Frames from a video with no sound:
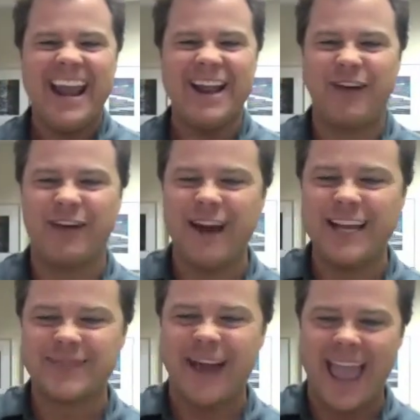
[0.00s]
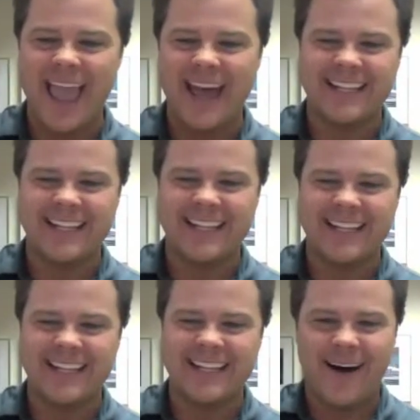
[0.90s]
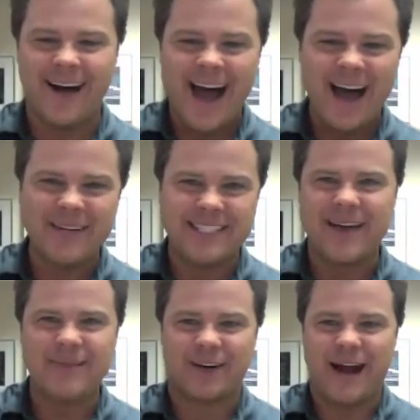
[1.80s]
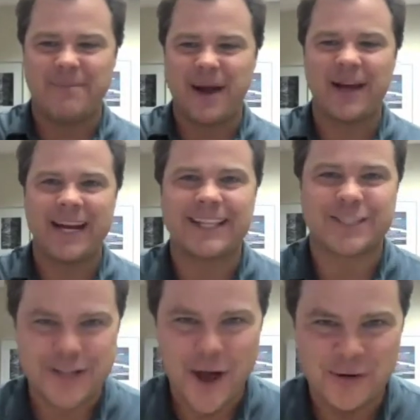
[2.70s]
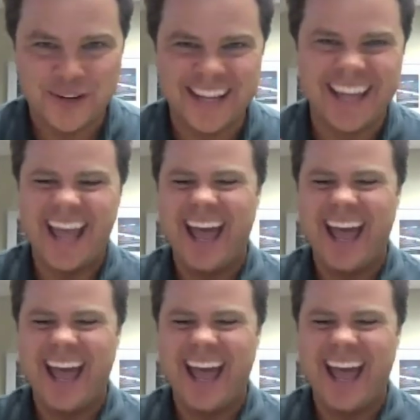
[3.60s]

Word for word: And if I raise my hand and say, oh, I'm a Democrat, am I going to get stoned?